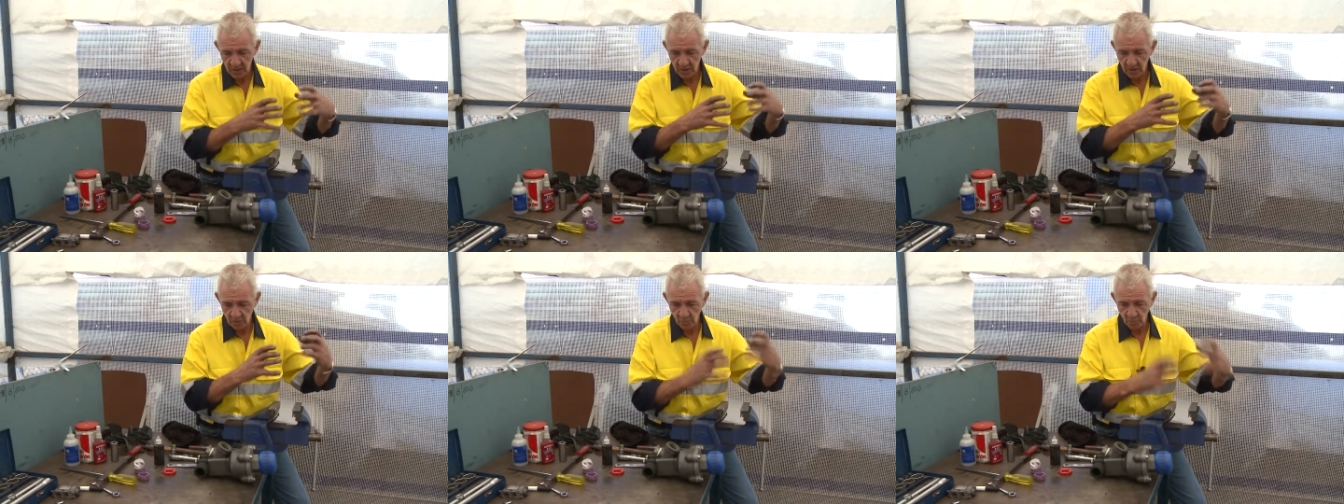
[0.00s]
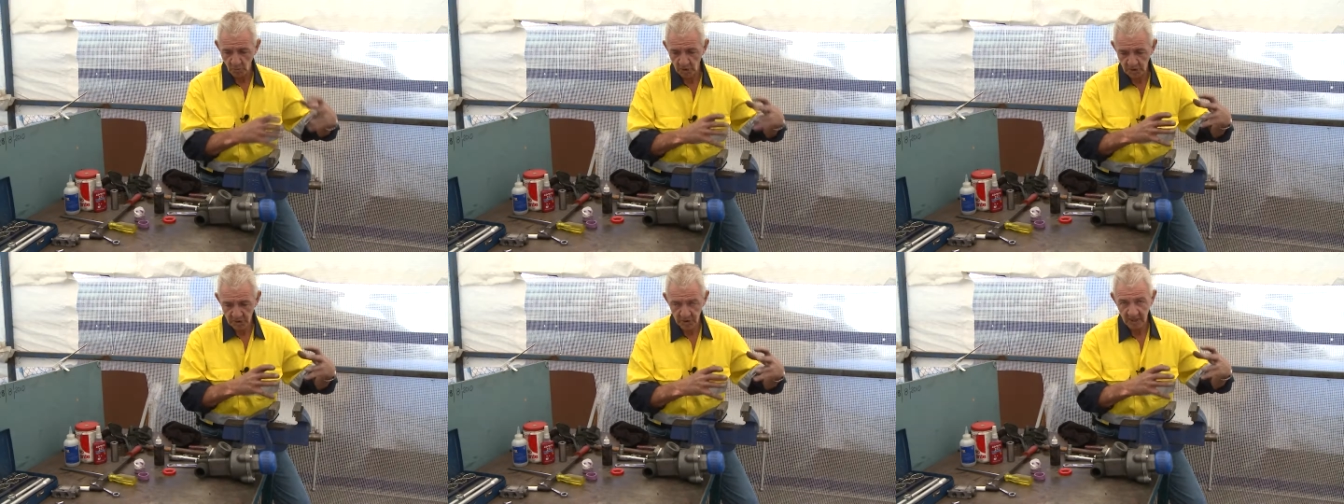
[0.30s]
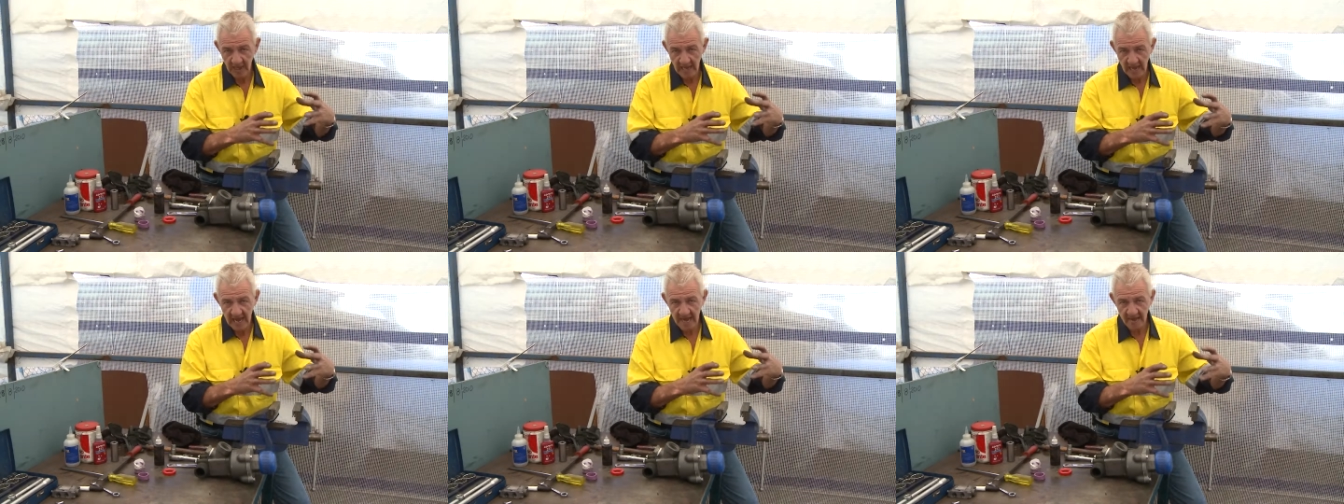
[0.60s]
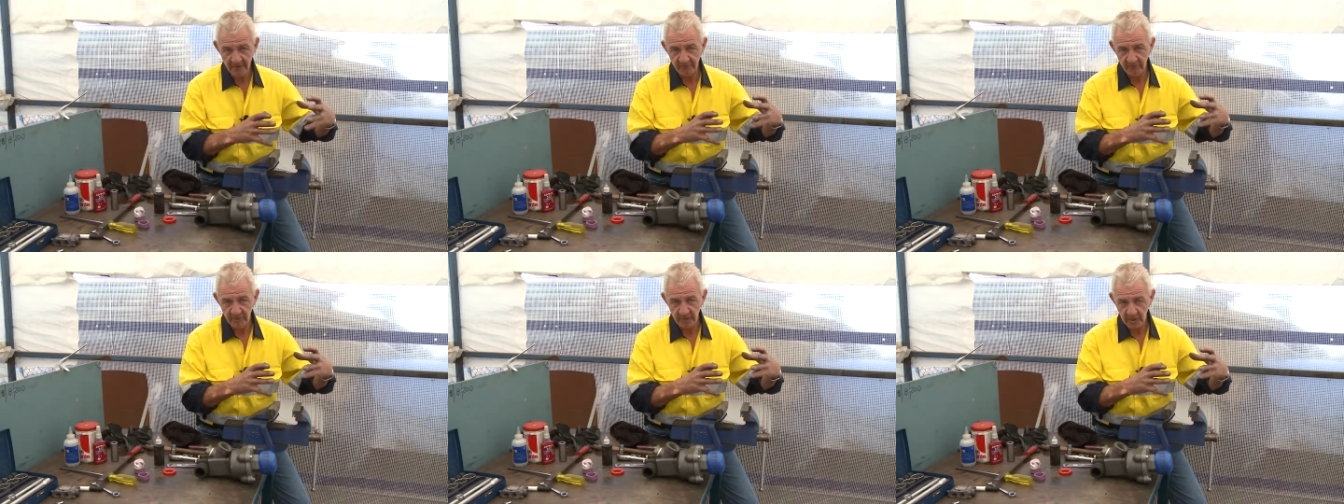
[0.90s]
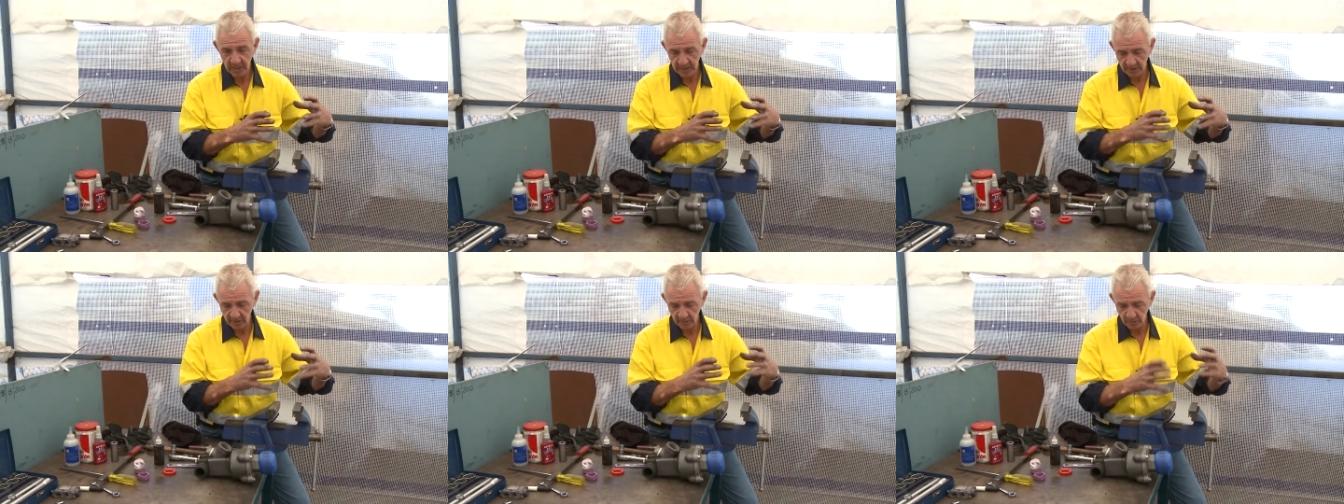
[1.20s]
than what you have
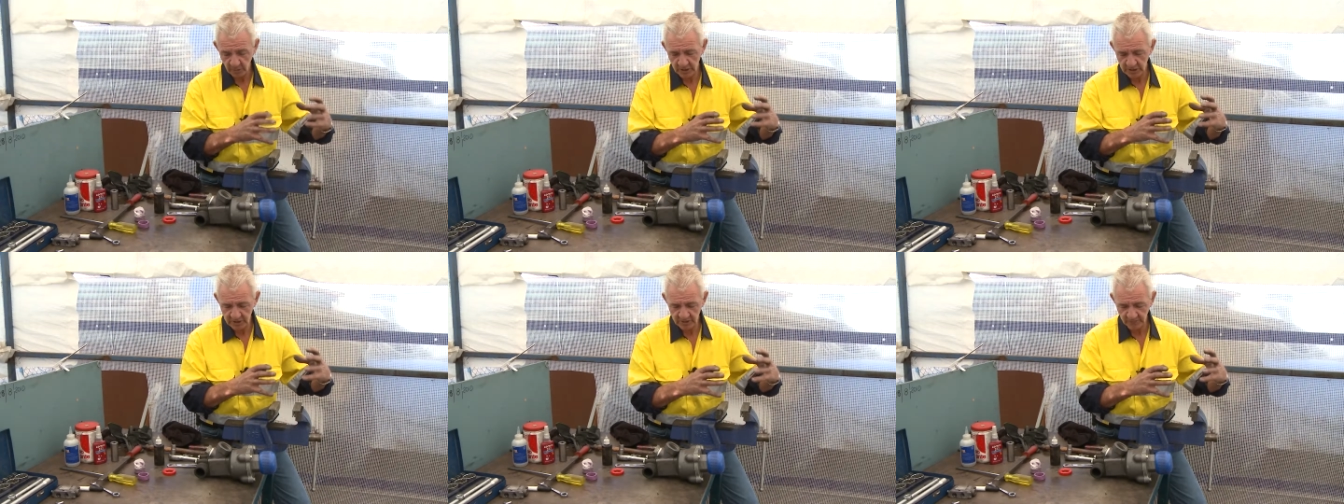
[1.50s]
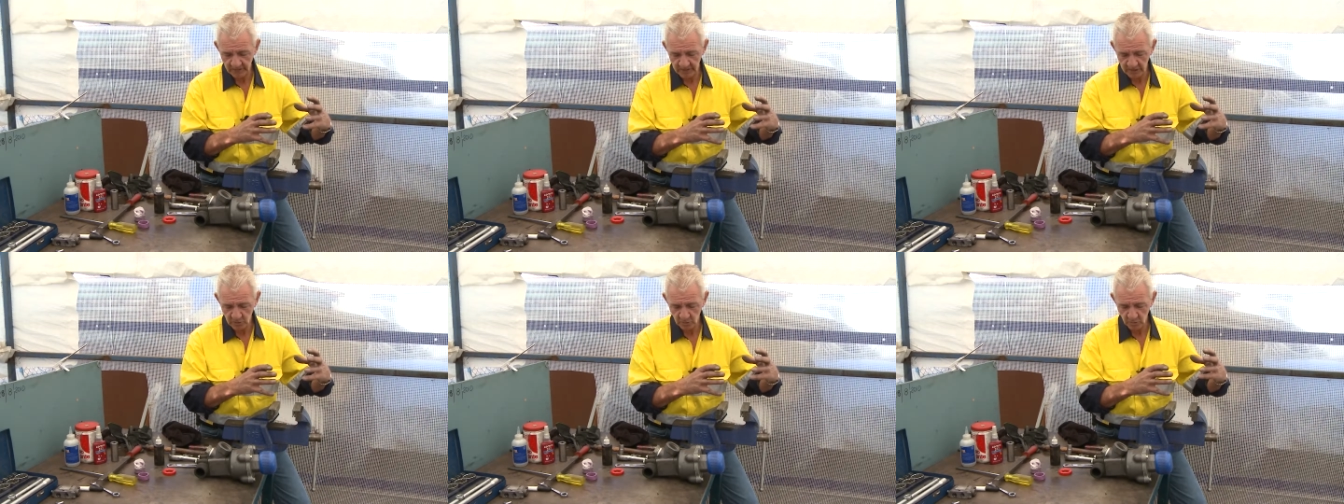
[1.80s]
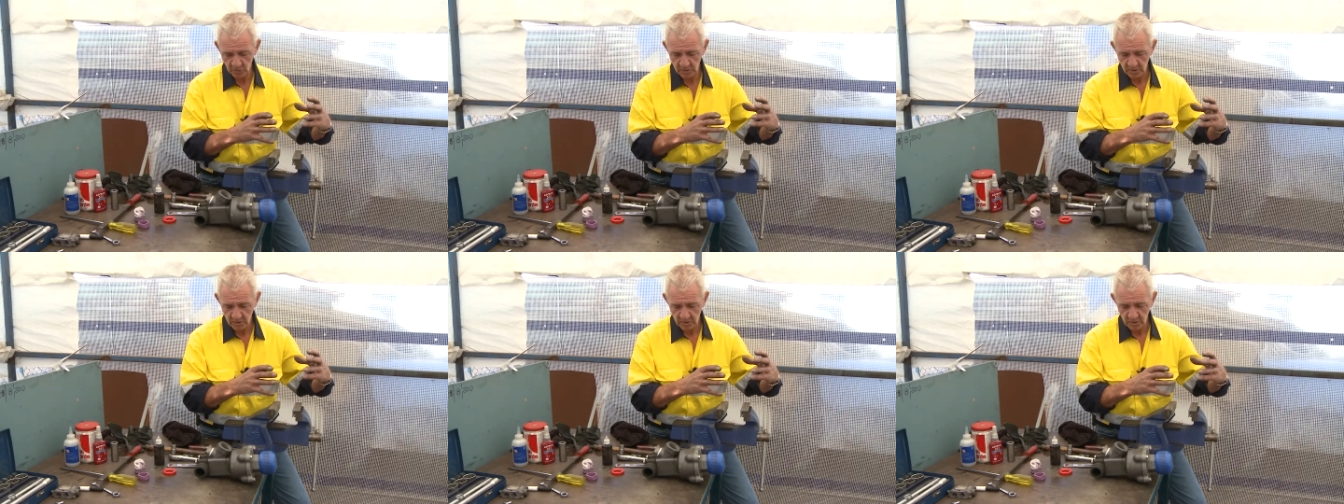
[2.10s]
in the pressure vessel.